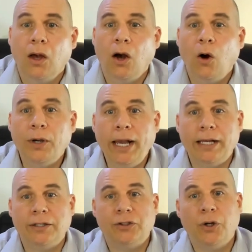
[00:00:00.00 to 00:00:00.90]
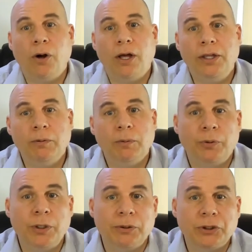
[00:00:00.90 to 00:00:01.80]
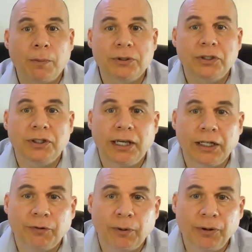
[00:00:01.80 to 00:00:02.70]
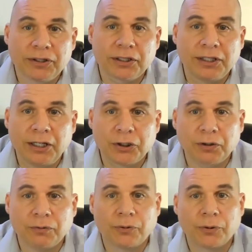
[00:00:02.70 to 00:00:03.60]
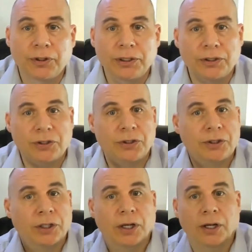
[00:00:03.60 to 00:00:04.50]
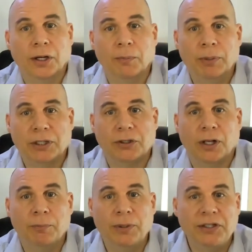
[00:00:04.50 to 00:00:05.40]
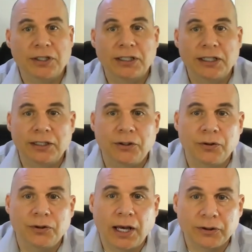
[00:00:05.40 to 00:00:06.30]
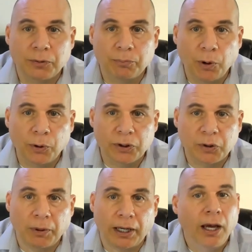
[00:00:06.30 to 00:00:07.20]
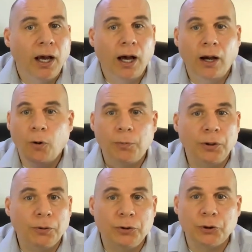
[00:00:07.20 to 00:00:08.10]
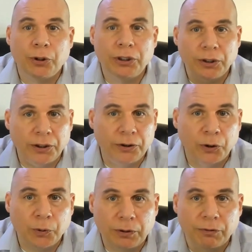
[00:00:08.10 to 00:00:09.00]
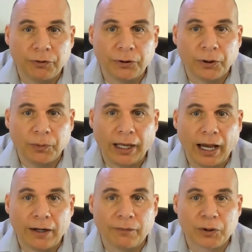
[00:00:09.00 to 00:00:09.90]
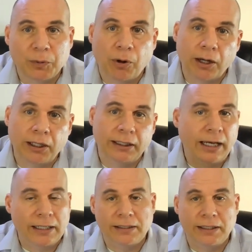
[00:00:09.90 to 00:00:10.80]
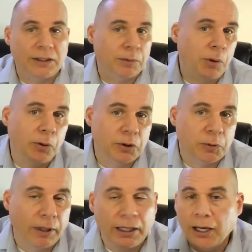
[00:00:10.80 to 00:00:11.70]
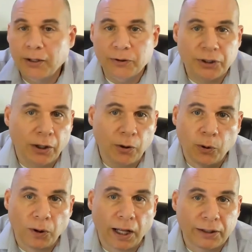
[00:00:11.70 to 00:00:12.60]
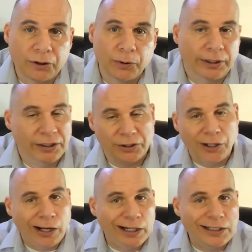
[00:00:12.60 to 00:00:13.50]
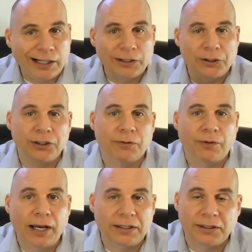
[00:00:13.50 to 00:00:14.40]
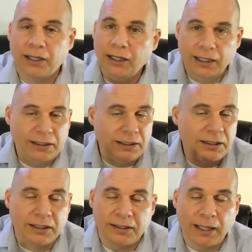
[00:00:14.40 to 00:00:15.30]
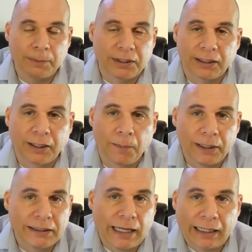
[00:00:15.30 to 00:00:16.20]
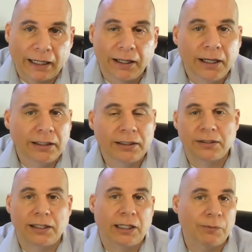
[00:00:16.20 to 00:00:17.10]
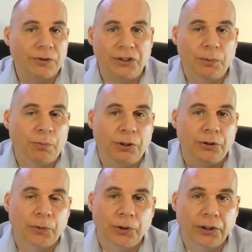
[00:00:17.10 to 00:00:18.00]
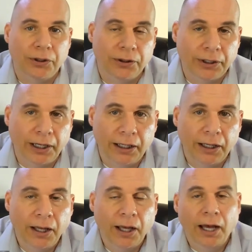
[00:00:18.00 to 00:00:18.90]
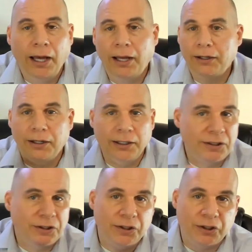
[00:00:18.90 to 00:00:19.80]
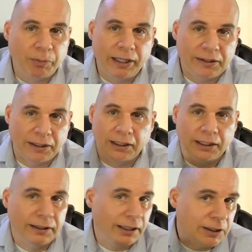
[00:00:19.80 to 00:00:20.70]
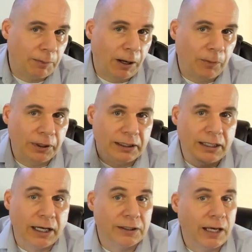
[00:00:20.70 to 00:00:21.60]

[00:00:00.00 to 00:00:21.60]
Okay, so I think we're pretty much coming to the end of our presentation for this uh, Bixolon BCD 2000 pole display. I hope you enjoyed the, the quick review that we had of this product. Again, it's, it's a pole display. There's not a whole lot to it. It's a non-intelligent device. It just accepts incoming data just like a receipt printer would, okay? And it just displays it, and that's about what it does.